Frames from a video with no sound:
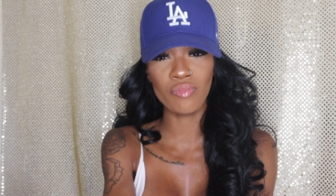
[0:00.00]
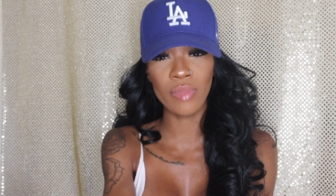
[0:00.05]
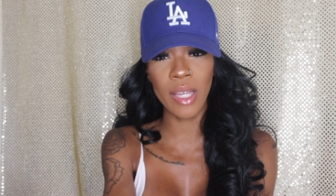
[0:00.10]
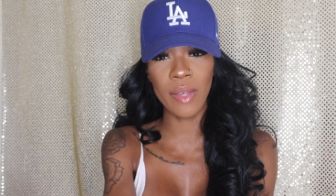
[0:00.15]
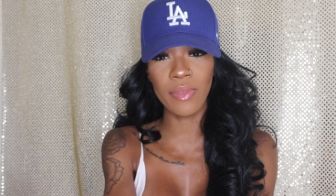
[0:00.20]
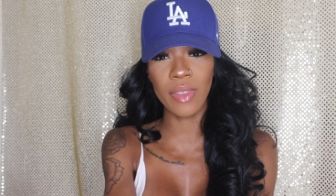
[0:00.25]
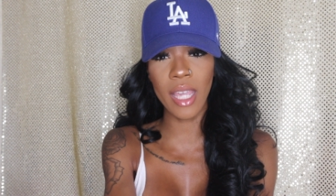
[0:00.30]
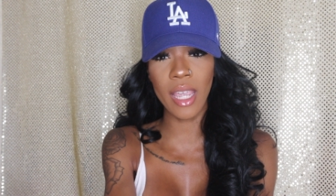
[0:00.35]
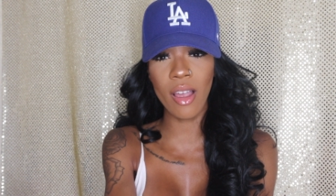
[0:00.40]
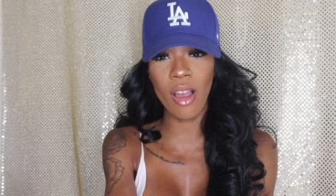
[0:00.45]

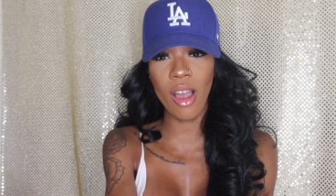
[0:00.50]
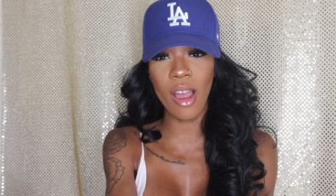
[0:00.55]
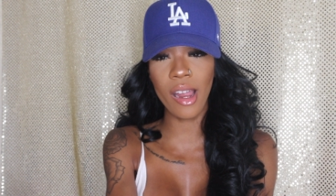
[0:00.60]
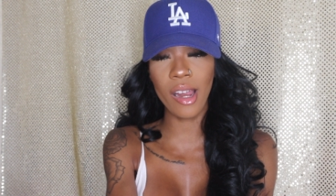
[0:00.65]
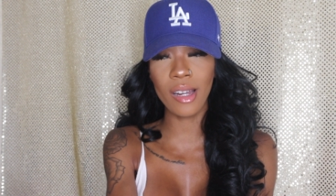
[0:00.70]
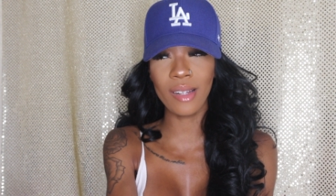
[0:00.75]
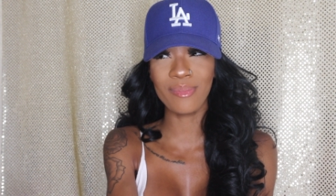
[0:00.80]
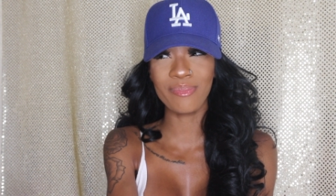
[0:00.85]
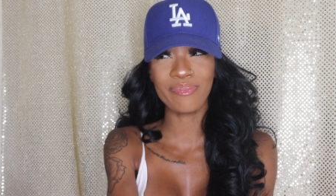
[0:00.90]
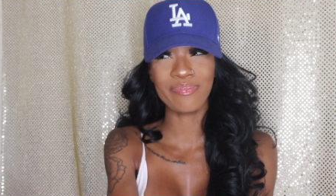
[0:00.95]
if they
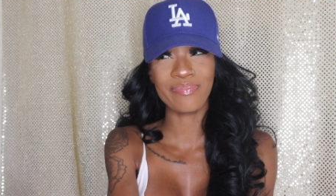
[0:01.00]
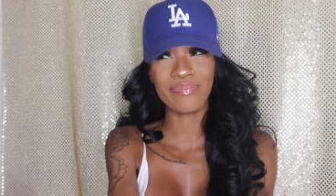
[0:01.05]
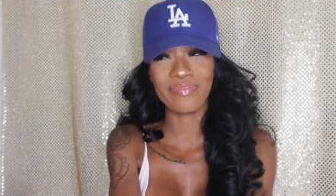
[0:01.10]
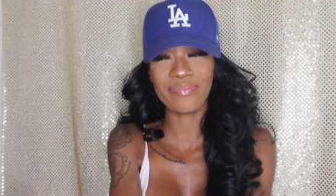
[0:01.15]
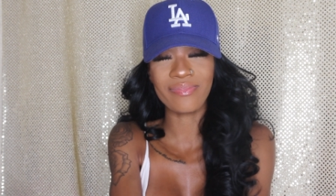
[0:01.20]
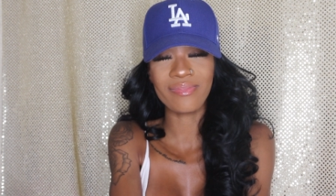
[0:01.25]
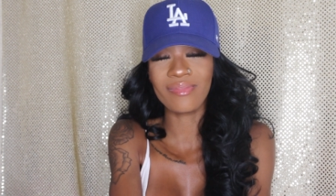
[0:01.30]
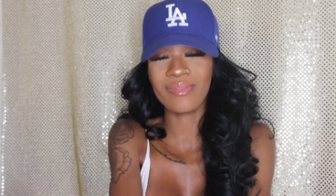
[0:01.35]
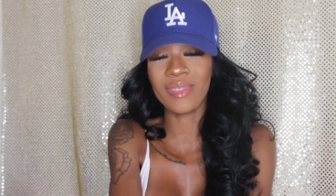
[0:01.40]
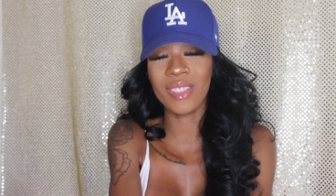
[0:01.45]
are,
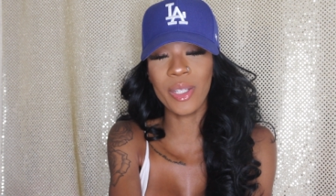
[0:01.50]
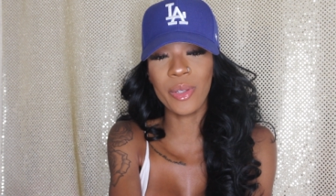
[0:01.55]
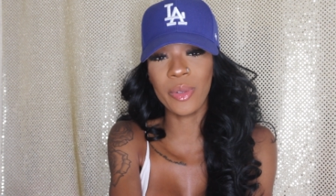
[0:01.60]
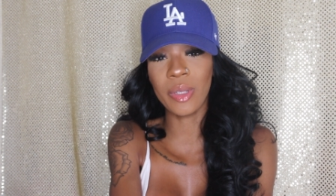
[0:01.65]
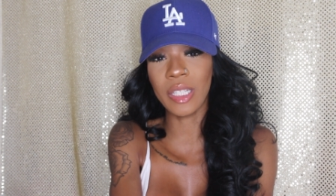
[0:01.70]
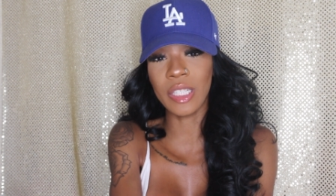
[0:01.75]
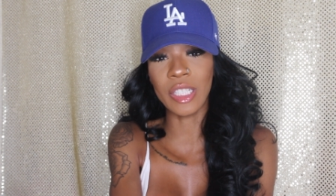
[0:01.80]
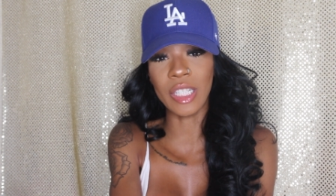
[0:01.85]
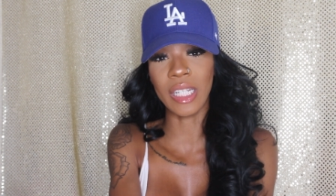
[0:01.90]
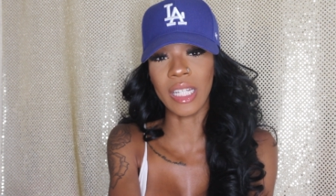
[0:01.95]
you
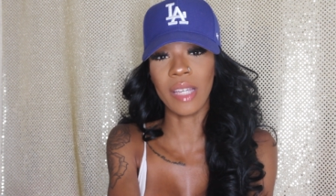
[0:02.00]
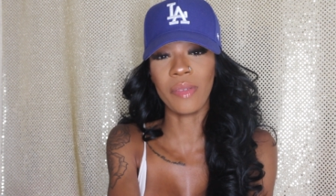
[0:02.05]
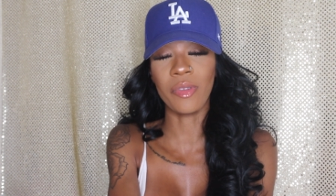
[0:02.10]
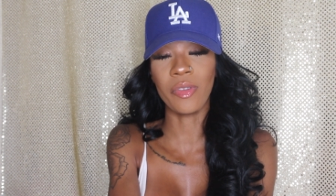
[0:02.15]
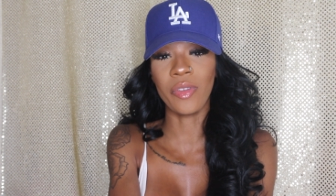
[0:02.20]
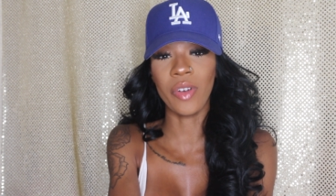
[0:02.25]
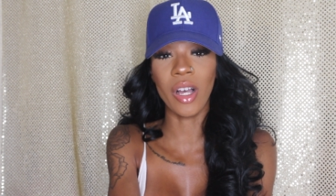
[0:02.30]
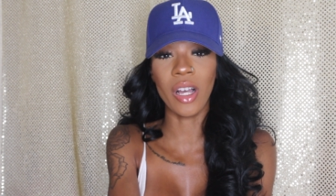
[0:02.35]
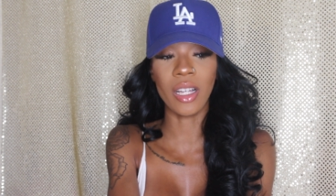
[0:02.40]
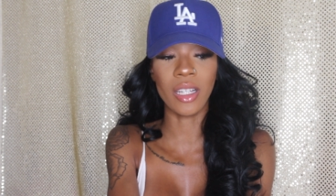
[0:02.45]
really shouldn't give a
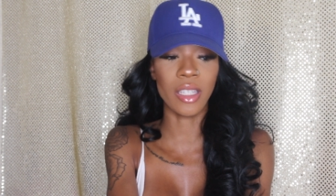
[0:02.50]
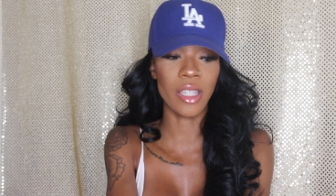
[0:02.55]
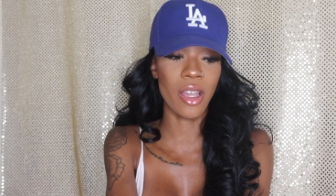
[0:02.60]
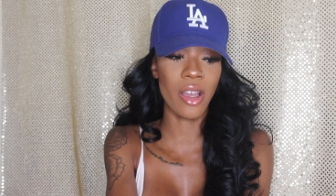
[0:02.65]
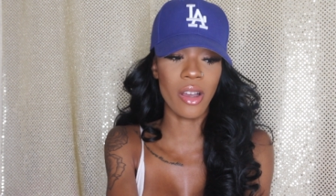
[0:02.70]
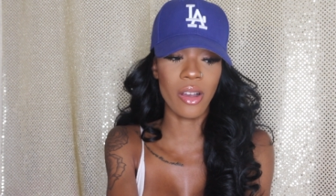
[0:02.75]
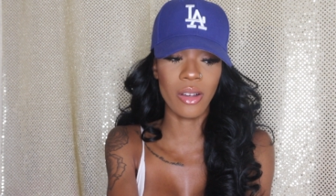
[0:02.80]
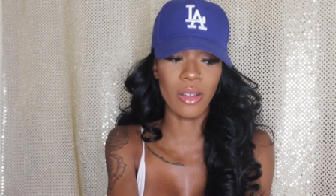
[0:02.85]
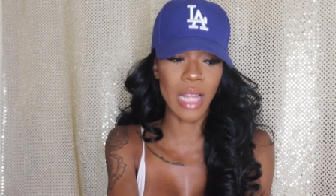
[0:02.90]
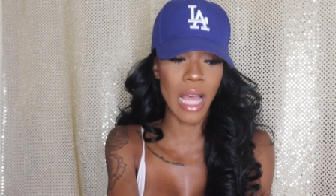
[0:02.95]
fuck,
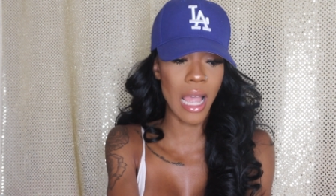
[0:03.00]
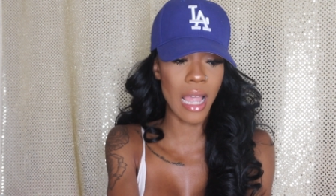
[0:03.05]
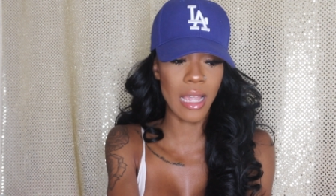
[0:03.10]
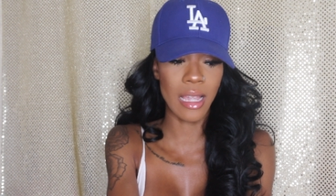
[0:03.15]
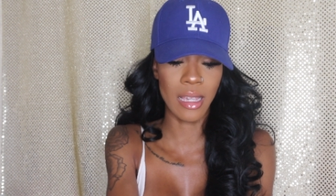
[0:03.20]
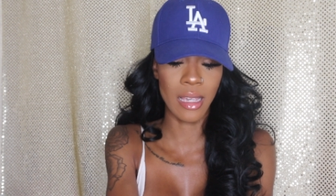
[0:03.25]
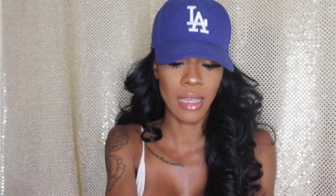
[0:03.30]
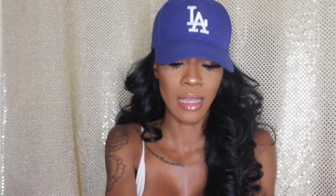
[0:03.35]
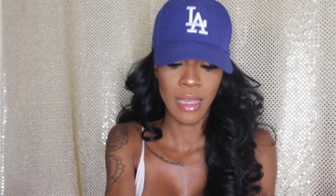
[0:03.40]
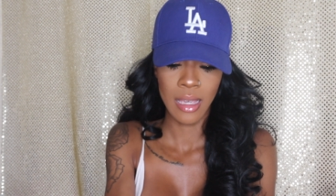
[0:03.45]
yo.
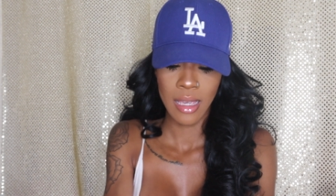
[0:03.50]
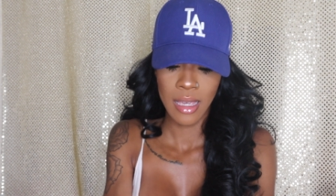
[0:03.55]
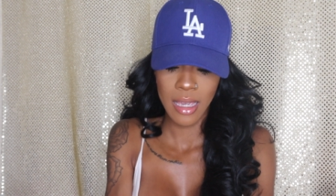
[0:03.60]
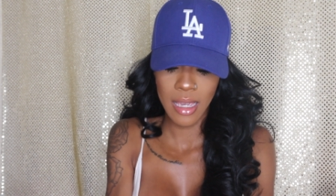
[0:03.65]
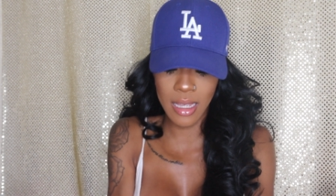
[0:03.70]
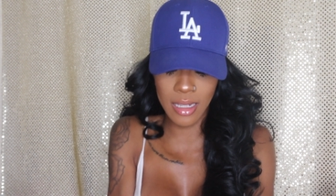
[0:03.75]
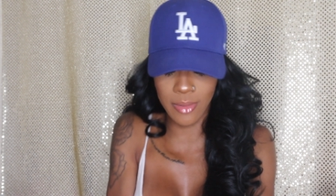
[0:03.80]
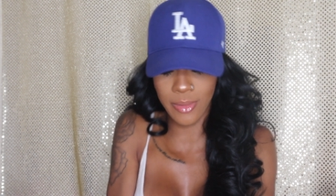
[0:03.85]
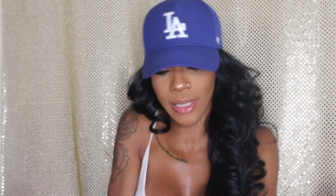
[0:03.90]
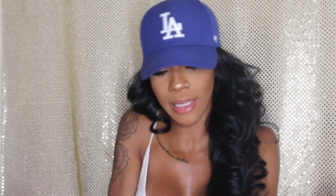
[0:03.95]
Like,
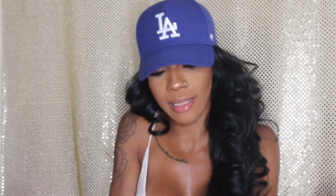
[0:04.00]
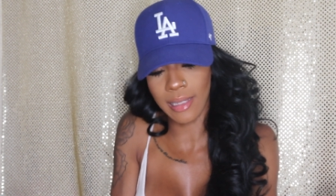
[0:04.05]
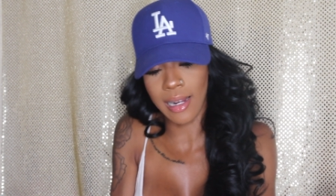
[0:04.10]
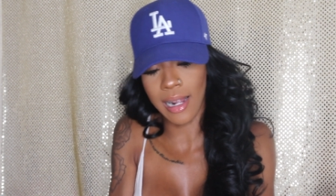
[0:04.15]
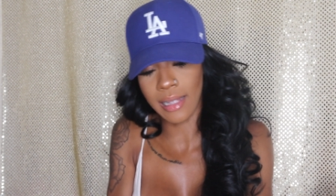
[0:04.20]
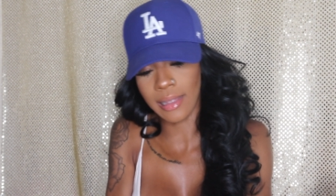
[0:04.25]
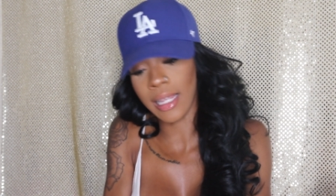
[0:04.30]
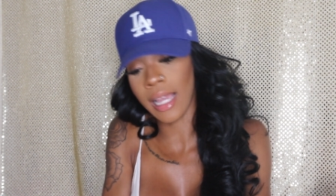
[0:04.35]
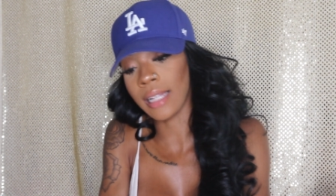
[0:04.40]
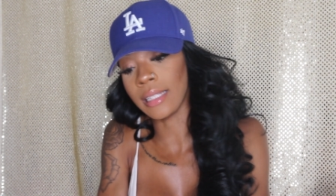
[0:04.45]
it's really
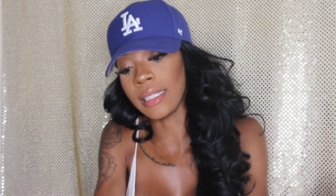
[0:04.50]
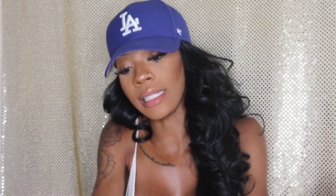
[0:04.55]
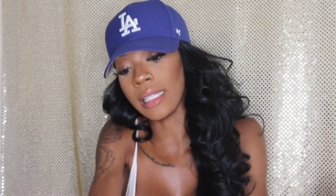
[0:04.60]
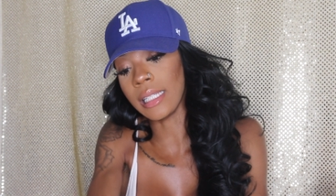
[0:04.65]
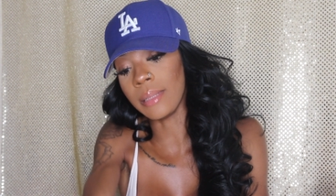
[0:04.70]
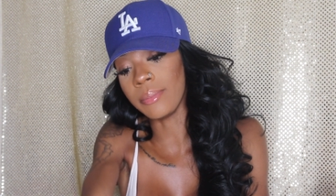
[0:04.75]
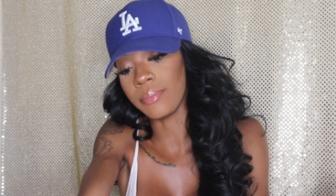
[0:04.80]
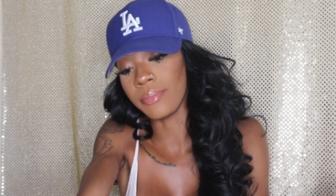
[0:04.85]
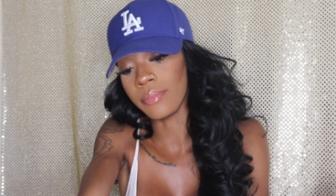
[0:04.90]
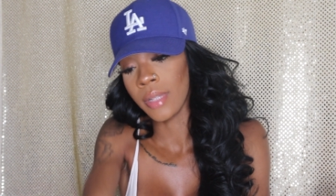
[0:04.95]
not that
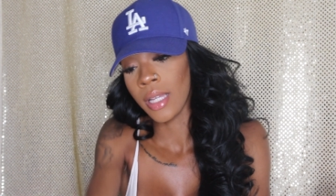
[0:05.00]
deep.